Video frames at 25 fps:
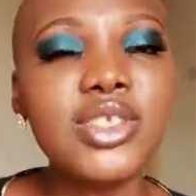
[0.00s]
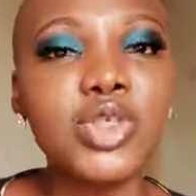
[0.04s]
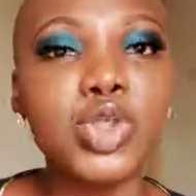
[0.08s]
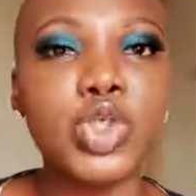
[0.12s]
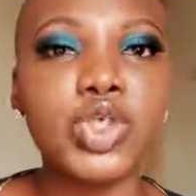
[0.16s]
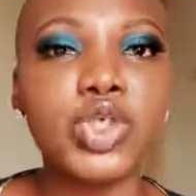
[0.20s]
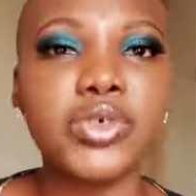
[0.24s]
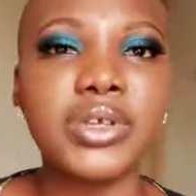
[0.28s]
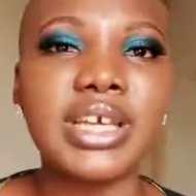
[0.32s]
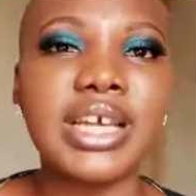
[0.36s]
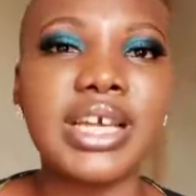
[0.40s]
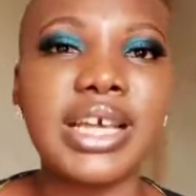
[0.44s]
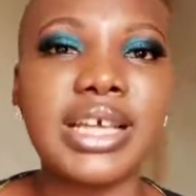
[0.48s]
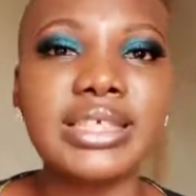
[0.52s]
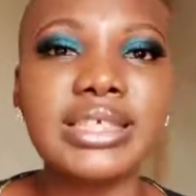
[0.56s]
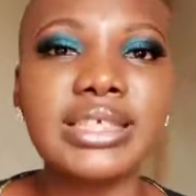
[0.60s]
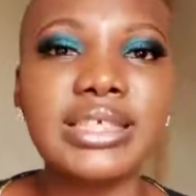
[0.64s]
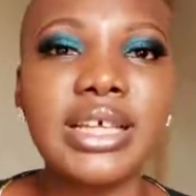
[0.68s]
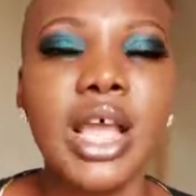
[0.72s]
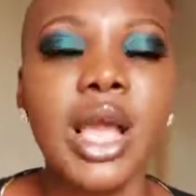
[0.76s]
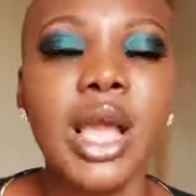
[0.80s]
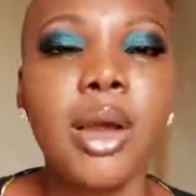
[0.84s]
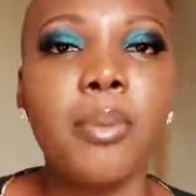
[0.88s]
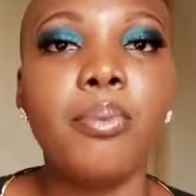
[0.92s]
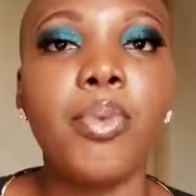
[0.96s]
the triggers,
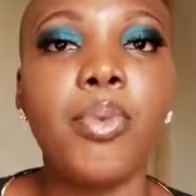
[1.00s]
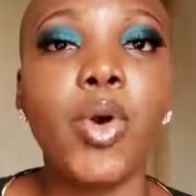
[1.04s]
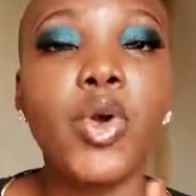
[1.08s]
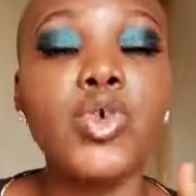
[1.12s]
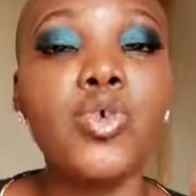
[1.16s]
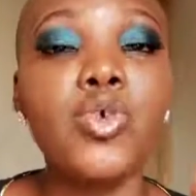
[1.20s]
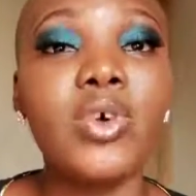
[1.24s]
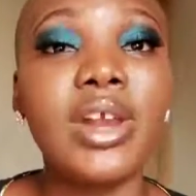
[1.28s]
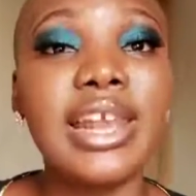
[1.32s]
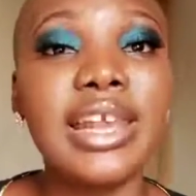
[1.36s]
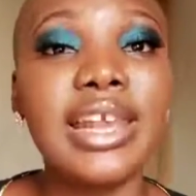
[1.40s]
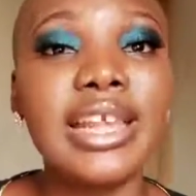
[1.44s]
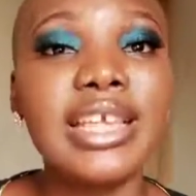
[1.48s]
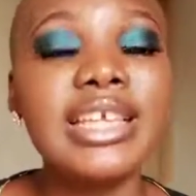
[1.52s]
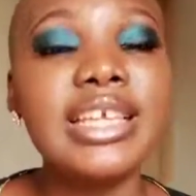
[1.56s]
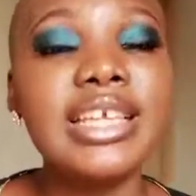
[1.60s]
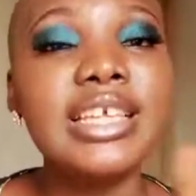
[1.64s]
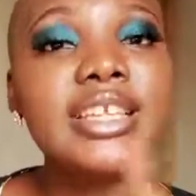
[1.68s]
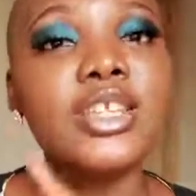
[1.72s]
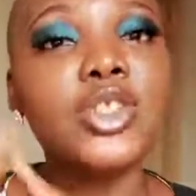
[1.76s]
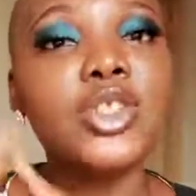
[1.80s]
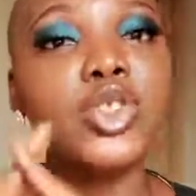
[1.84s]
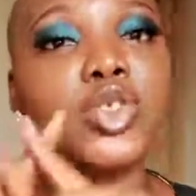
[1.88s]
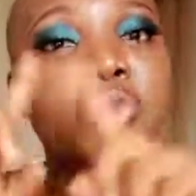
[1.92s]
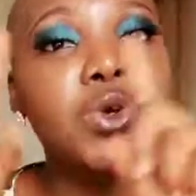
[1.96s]
but you are
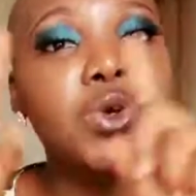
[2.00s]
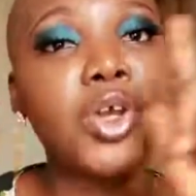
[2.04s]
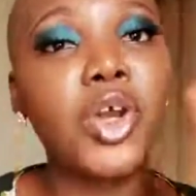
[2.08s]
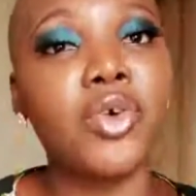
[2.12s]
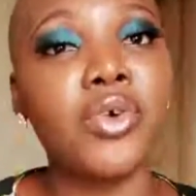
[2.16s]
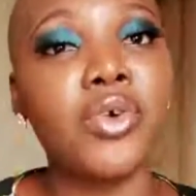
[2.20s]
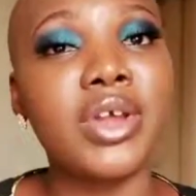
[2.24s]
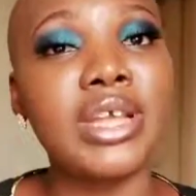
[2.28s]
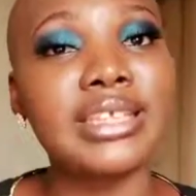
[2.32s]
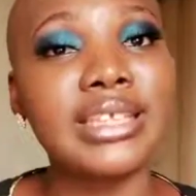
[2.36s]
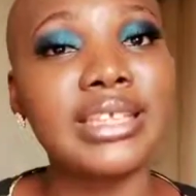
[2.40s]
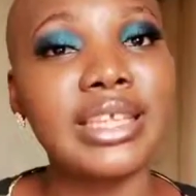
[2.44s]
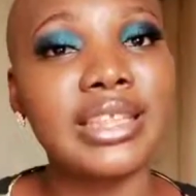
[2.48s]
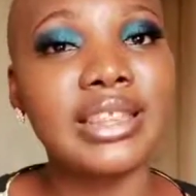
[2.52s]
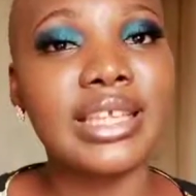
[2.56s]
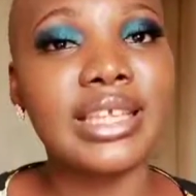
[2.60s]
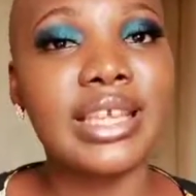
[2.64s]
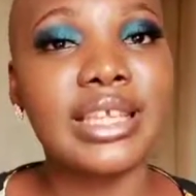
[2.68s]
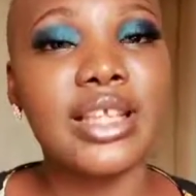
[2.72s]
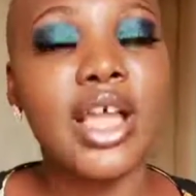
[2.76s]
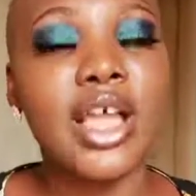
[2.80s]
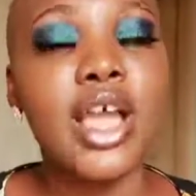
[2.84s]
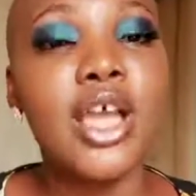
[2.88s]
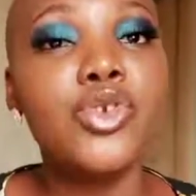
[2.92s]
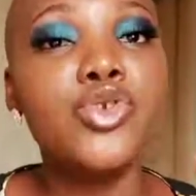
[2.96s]
linking it to a greater
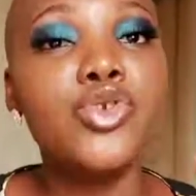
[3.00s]
thing.